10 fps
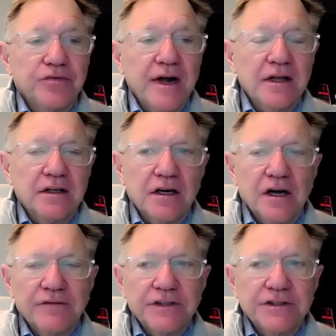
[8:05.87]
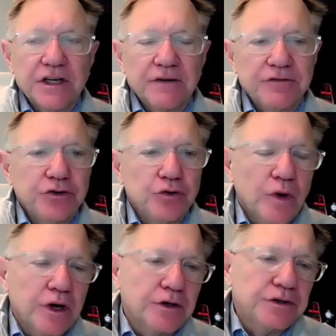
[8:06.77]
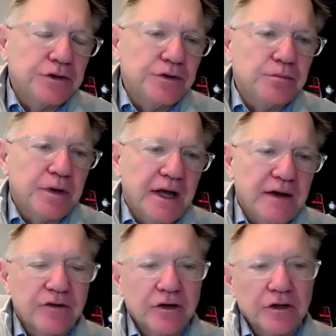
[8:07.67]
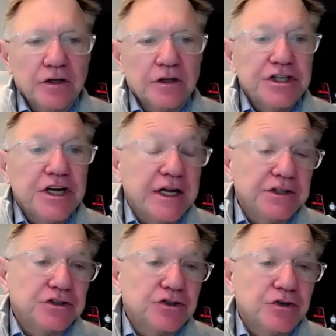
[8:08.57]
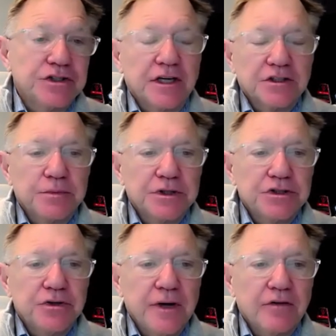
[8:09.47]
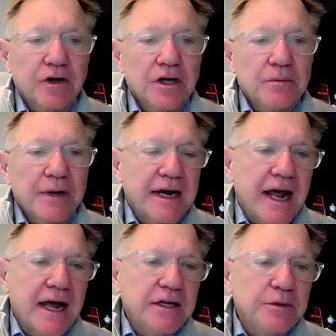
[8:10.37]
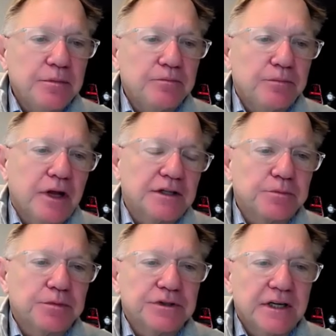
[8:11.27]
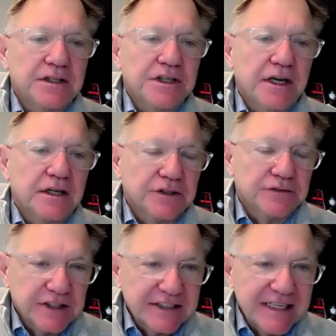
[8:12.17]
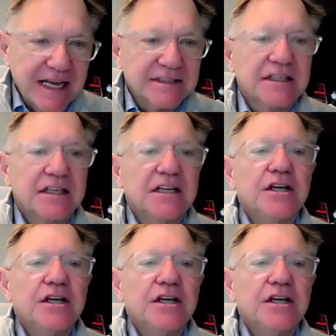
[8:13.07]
Franklin Covey said, if you do 1 or 2 behavioral changes or adjustments, you have about a 90+% chance of success.